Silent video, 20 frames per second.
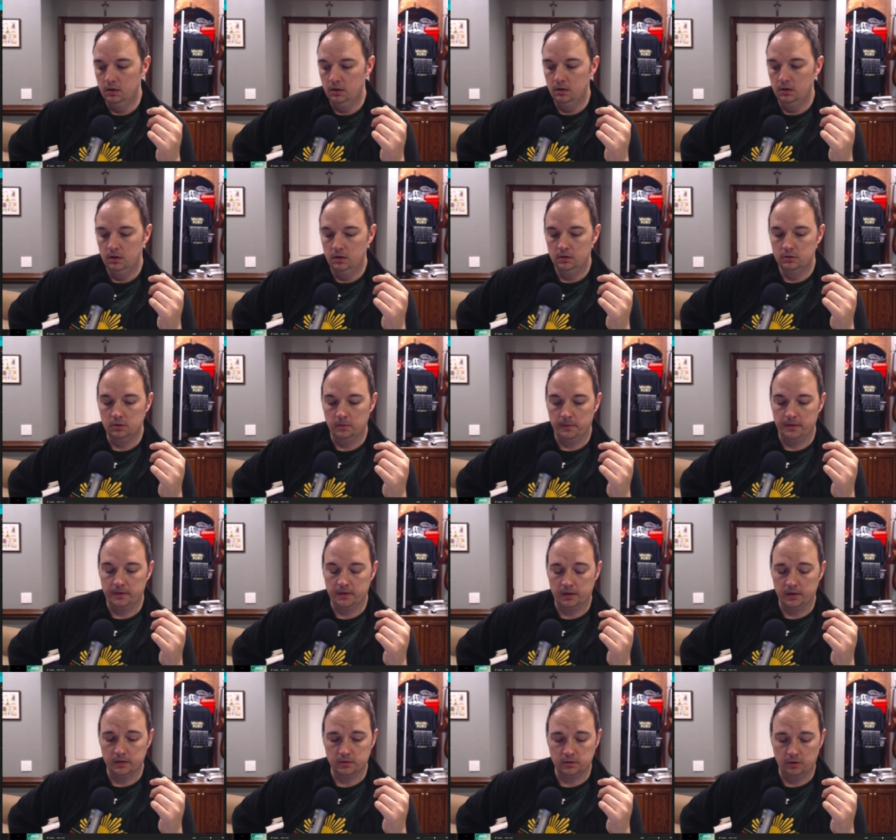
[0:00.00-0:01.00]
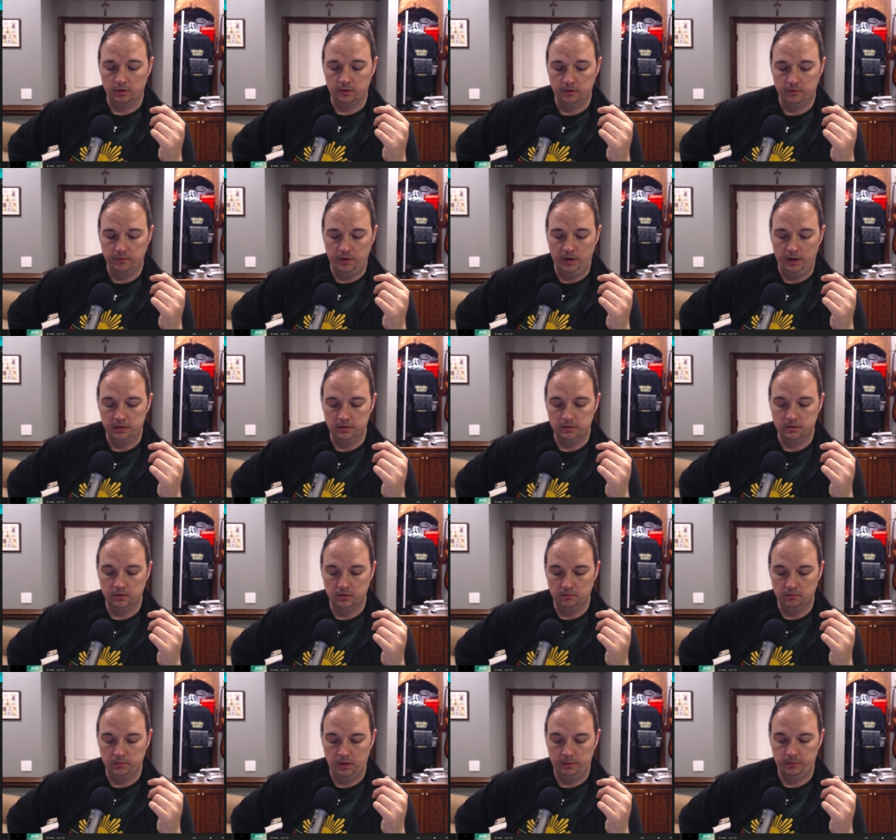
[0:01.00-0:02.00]
So I think that's all good advice. And
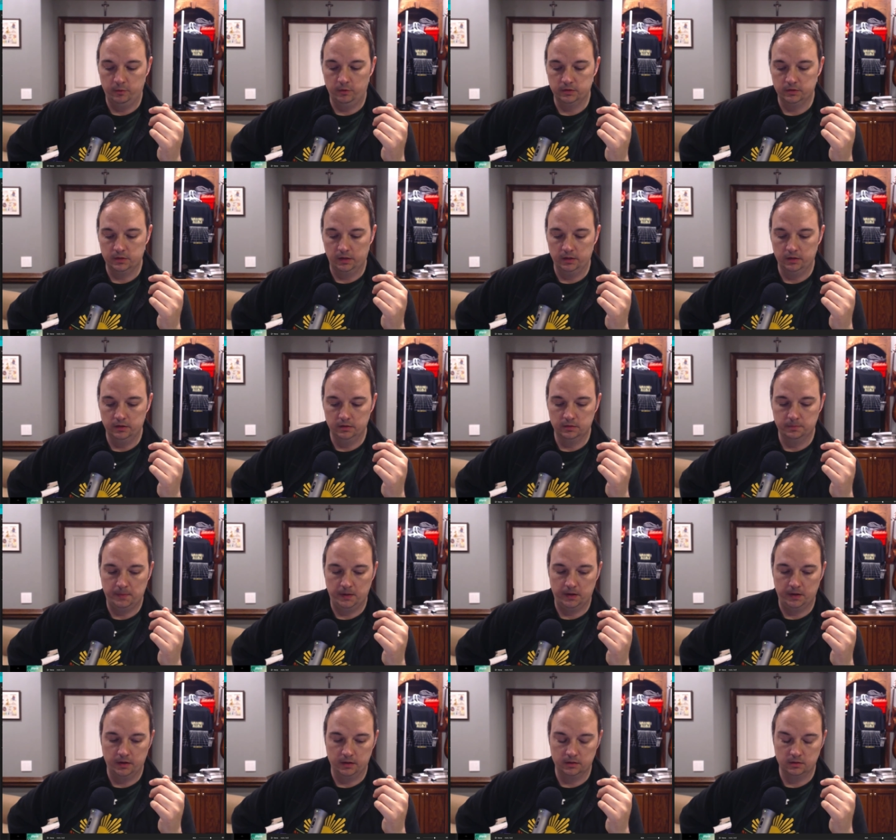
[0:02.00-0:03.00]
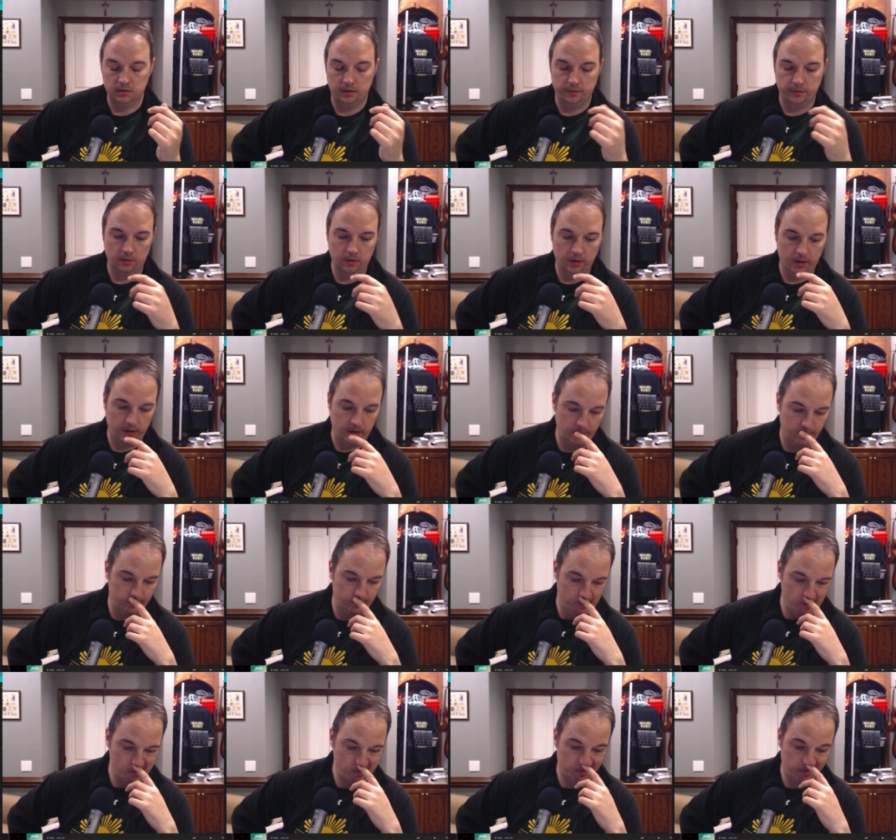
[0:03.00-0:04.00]
maybe once I get this podcast off the ground,
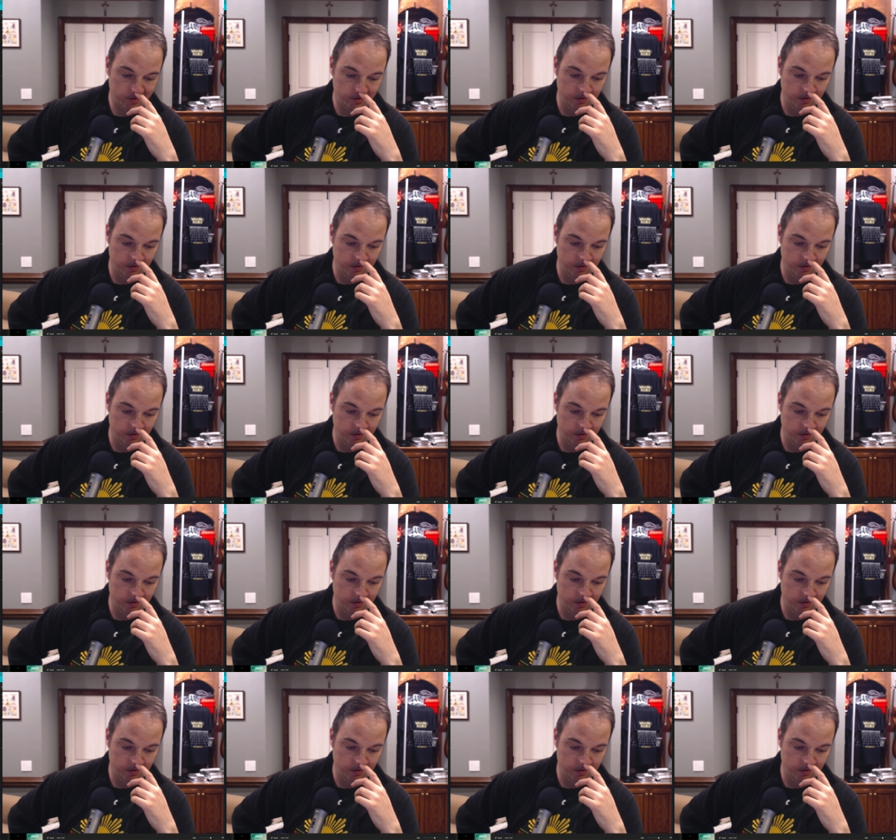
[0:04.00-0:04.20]
get,